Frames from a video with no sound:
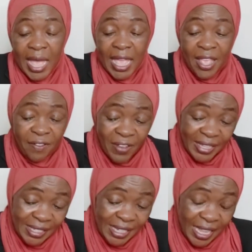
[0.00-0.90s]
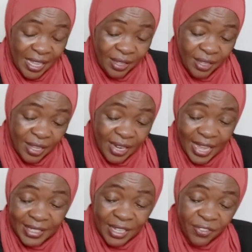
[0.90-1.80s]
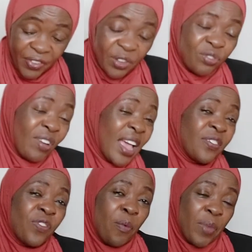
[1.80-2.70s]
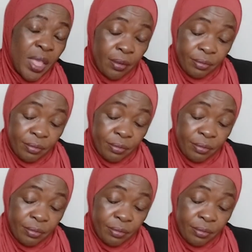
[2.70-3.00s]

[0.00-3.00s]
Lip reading: investing doesn't feel right for me.